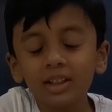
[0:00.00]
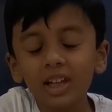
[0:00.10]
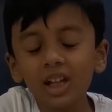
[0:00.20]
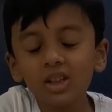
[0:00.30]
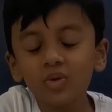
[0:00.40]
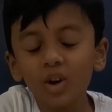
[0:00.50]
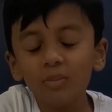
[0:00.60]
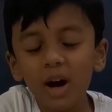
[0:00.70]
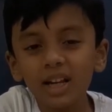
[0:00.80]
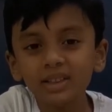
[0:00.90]
tails for
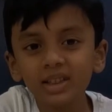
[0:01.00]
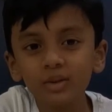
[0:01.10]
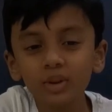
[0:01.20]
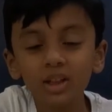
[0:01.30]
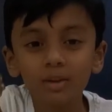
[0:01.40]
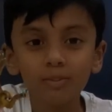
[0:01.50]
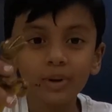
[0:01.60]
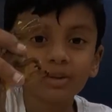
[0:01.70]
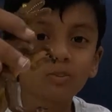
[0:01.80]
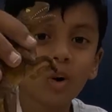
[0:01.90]
balancing with their
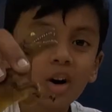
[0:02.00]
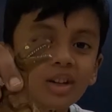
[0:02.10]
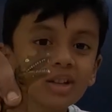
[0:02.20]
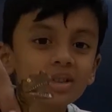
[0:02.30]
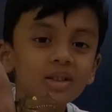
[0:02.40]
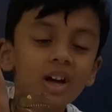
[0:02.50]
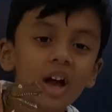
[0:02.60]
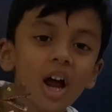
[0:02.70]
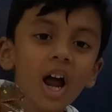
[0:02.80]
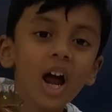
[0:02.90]
big bodies,
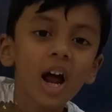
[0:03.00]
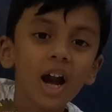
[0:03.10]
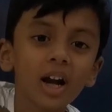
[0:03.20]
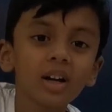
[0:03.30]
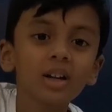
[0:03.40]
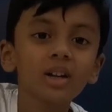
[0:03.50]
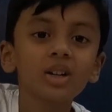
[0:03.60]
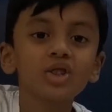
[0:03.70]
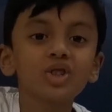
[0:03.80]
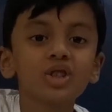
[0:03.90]
and
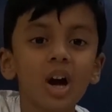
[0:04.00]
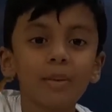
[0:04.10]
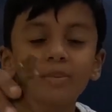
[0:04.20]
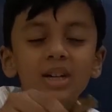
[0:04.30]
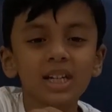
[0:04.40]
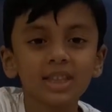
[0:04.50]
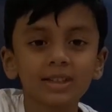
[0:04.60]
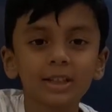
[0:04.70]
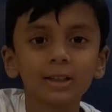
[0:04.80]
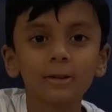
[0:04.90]
sharp teeth.